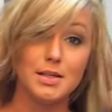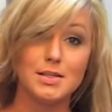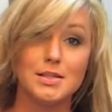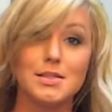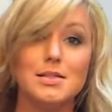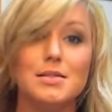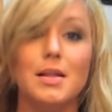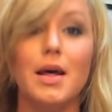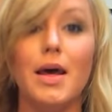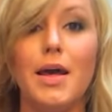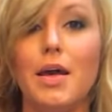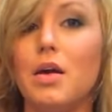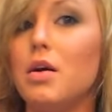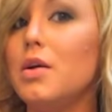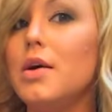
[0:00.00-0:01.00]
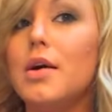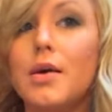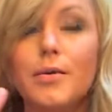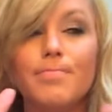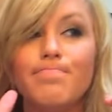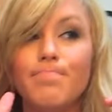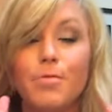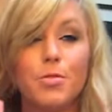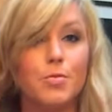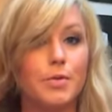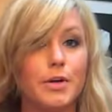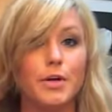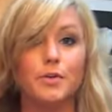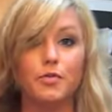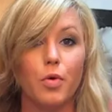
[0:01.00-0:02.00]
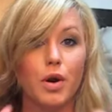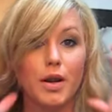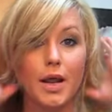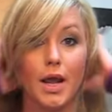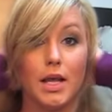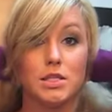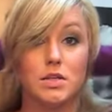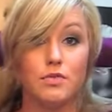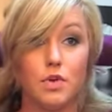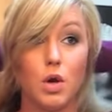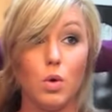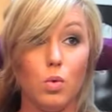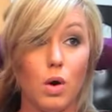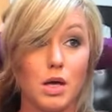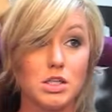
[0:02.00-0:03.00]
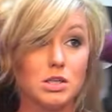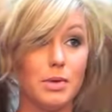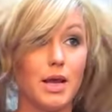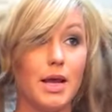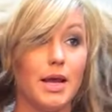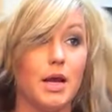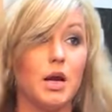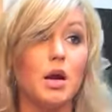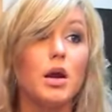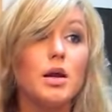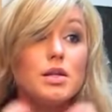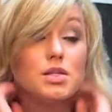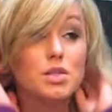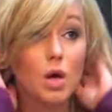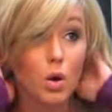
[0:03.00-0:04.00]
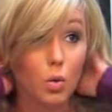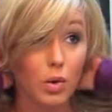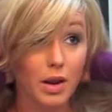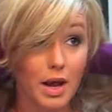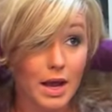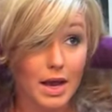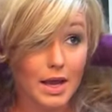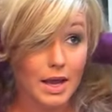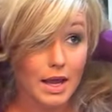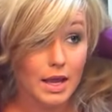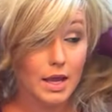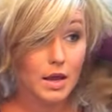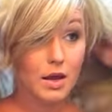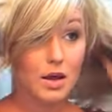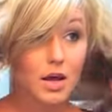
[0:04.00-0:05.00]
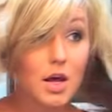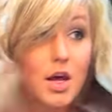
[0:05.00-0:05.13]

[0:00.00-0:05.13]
This is like 3 or 4 days of no washing my hair, and so when I